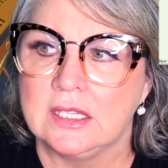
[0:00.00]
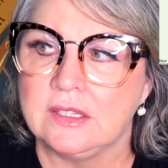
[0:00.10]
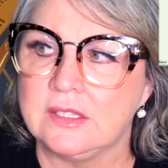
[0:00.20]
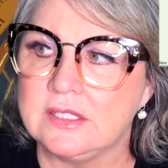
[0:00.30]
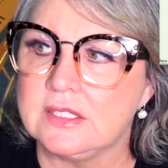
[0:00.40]

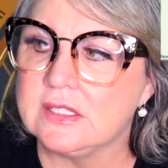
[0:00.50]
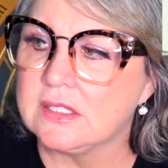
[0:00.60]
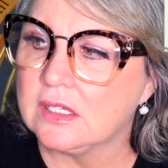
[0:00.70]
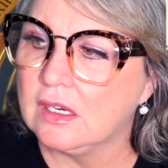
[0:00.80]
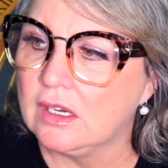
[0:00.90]
This
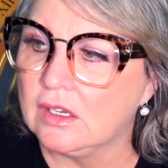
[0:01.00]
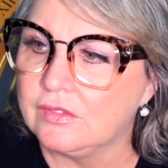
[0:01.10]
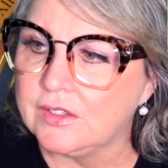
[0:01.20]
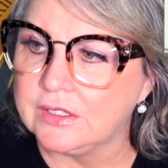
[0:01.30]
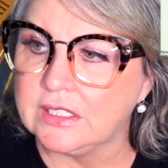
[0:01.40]
is
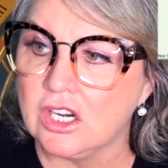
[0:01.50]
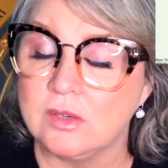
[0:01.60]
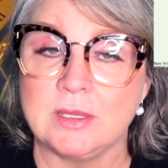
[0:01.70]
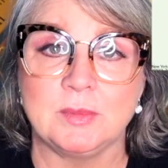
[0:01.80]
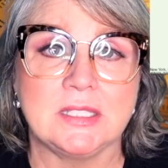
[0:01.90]
very
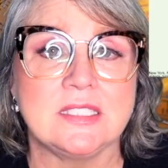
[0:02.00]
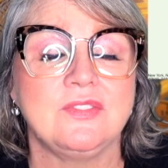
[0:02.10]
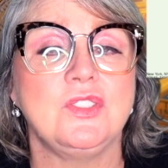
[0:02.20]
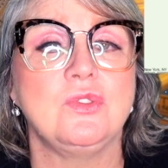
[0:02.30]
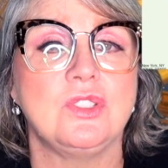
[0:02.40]
karmic, because
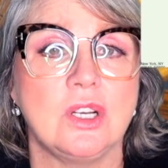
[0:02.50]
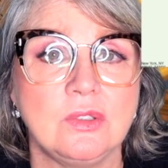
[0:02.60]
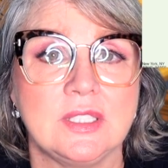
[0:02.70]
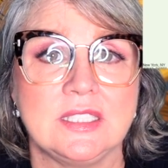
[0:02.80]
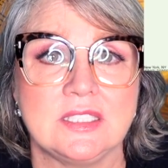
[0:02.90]
if you
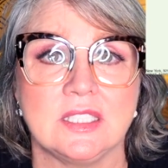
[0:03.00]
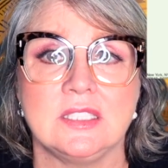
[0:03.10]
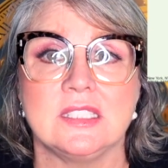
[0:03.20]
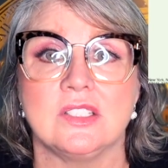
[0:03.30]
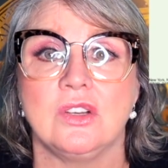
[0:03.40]
don't get it
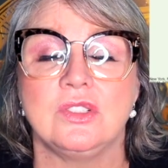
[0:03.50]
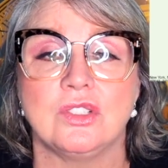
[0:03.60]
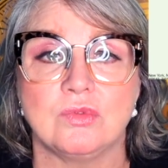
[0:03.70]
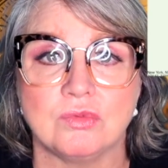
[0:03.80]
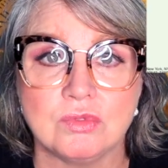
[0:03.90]
done, it's going
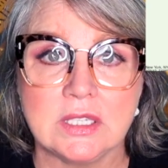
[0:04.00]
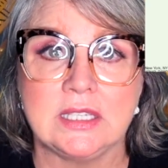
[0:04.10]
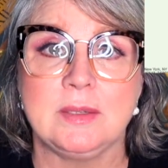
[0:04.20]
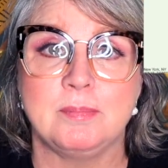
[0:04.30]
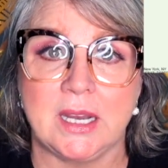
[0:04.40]
to
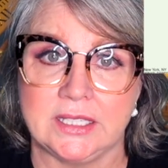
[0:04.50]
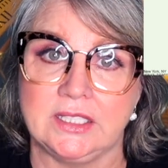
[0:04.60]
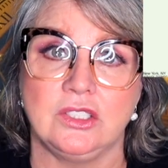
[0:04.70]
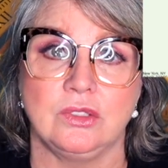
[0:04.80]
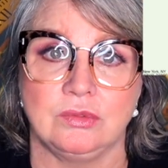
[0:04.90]
really
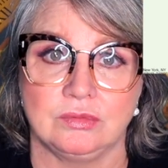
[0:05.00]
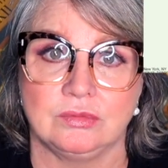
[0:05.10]
bite you.